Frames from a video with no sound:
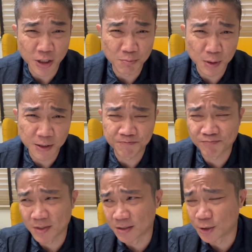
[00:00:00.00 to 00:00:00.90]
number,
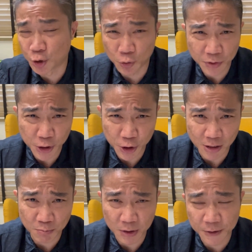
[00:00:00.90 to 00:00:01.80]
a two-digit
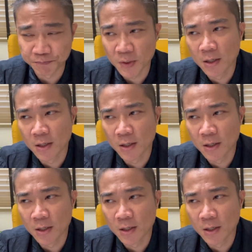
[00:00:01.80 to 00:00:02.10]
number.